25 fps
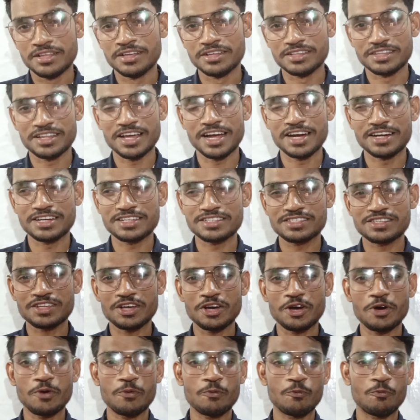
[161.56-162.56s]
that is
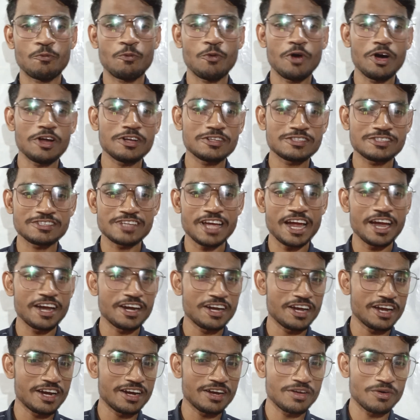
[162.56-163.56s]
a
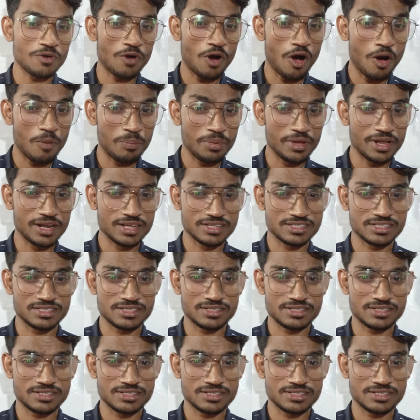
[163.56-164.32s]
one-sided open